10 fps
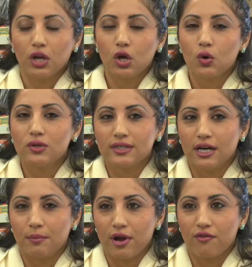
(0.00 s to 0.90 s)
it goes
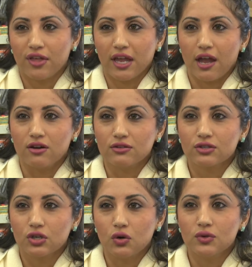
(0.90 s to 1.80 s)
up, everything
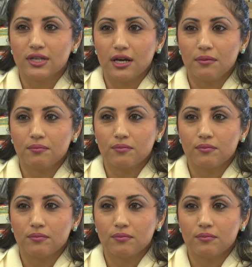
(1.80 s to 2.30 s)
else goes up.